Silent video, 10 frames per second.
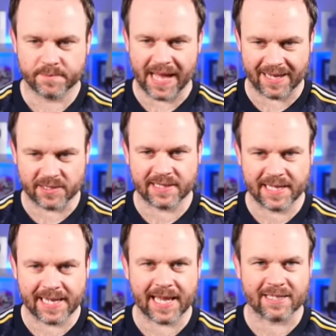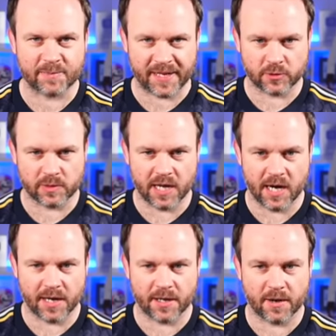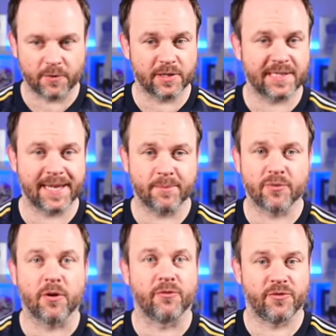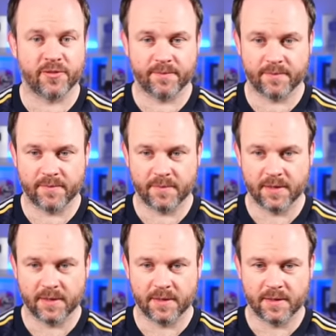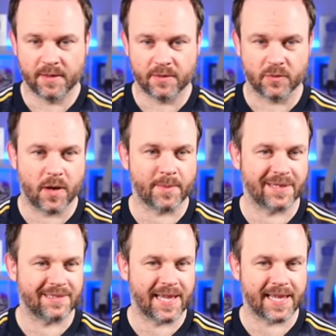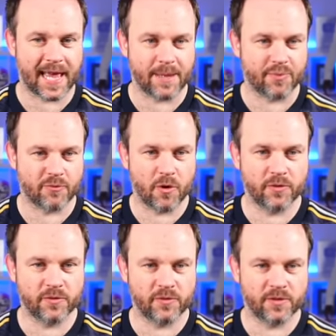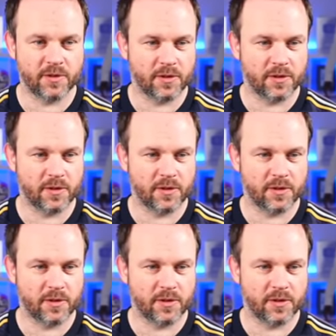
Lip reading: But as I didn't get a special card, I've got to take a bronze. So I'm going to take a bronze